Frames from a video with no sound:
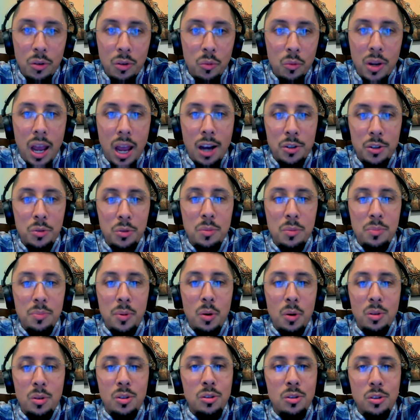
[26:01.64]
actually
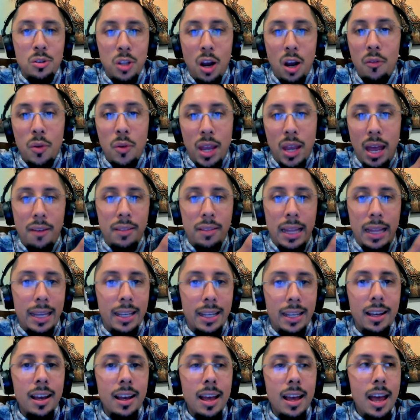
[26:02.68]
post stuff, we have like
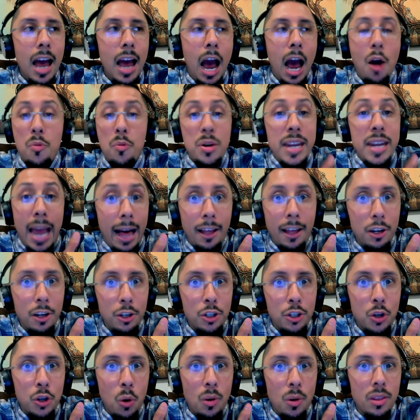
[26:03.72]
a reality
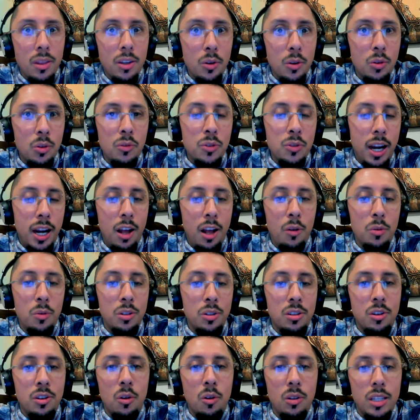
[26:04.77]
show in the YouTube channel, which
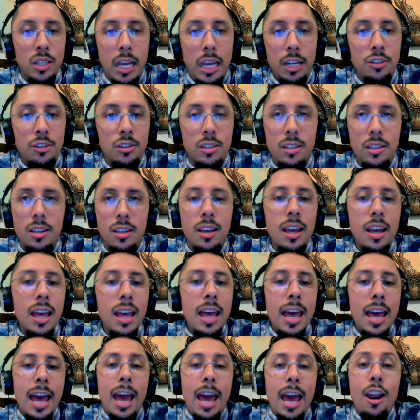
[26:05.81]
is called The Agency,
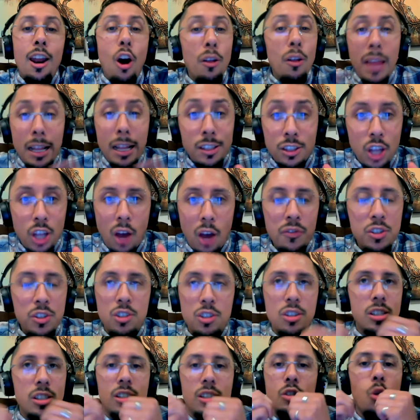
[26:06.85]
and all that stuff is
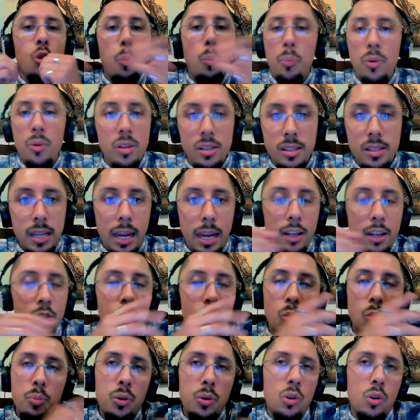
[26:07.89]
just super insane,
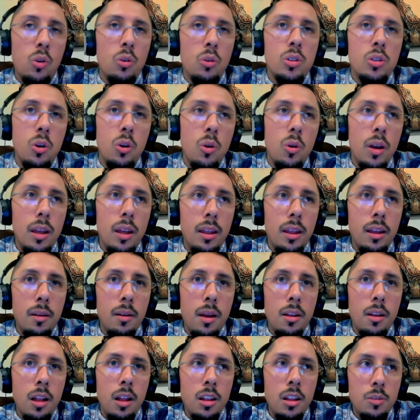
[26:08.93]
super cool. So
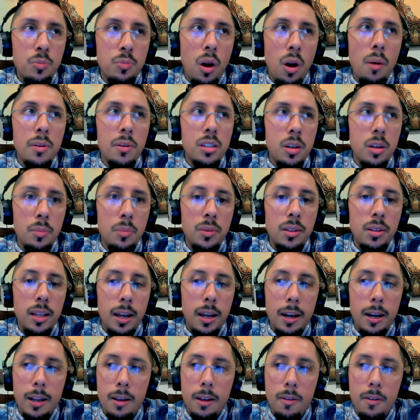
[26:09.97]
that's probably something that
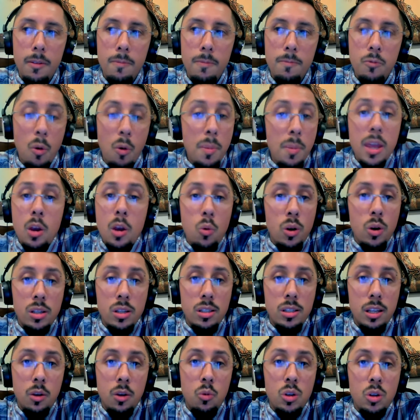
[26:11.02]
for me it
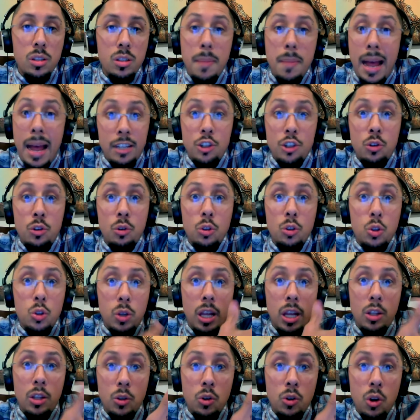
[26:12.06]
was magical to
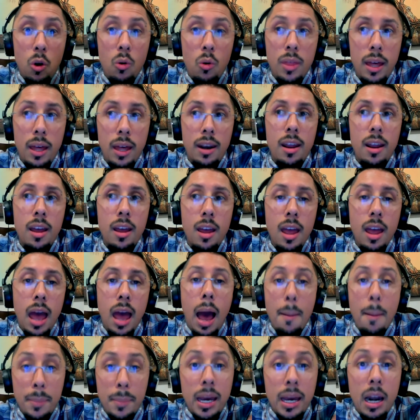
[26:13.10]
get to know that
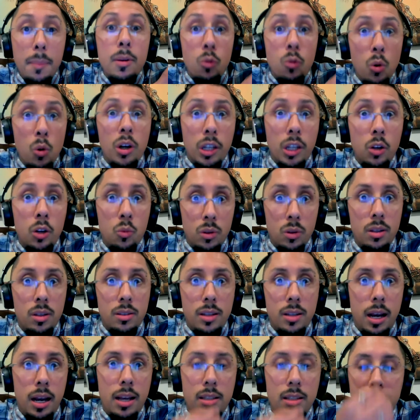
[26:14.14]
I'm gonna be working with these
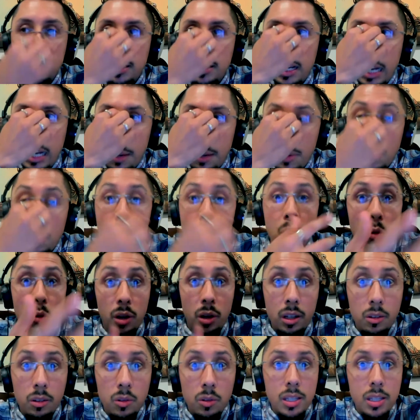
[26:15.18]
guys. Like I'm gonna be
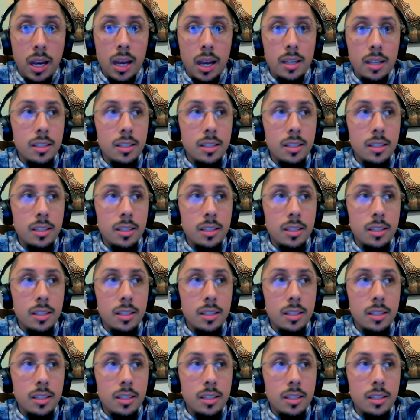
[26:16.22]
working with these guys,